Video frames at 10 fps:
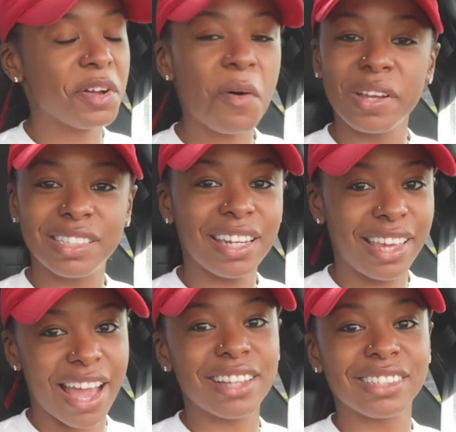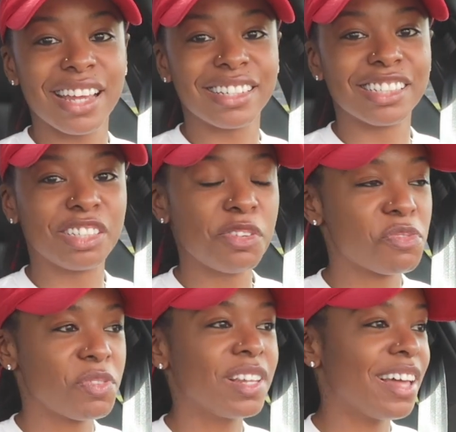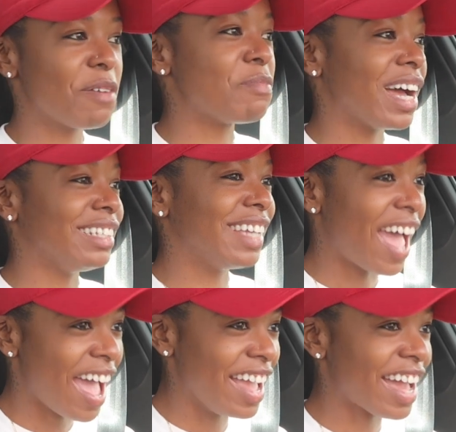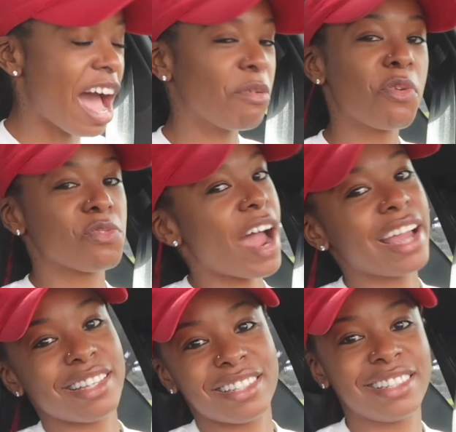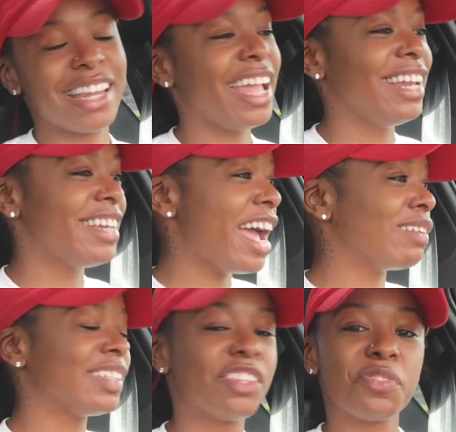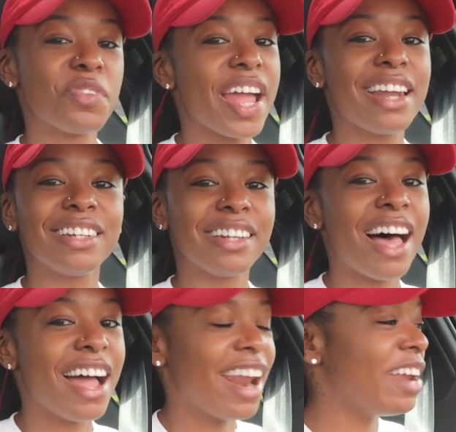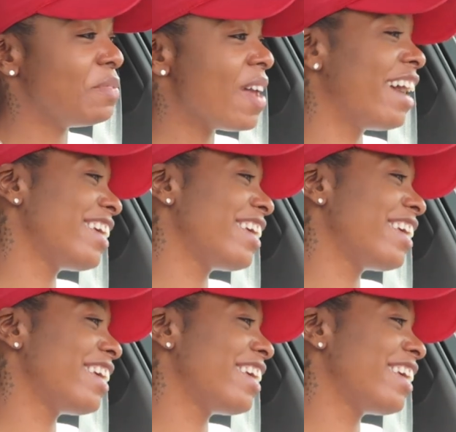going to the gas station to fill up my tank, I will ride this thing down to the red line. I do not